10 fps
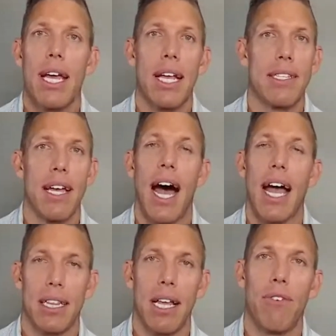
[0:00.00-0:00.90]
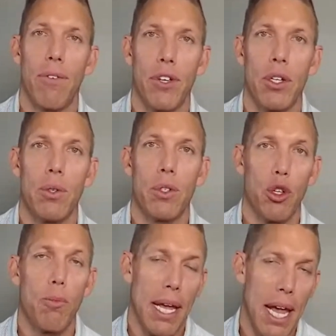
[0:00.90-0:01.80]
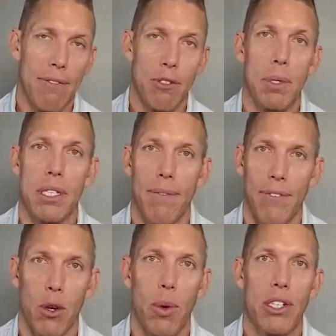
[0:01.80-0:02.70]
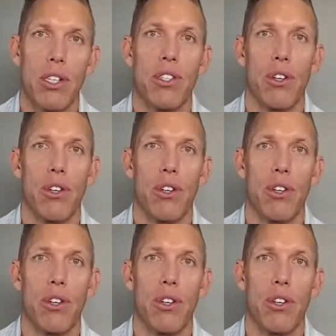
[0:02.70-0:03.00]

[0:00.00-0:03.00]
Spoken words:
It's a high-level view. You may have specific questions.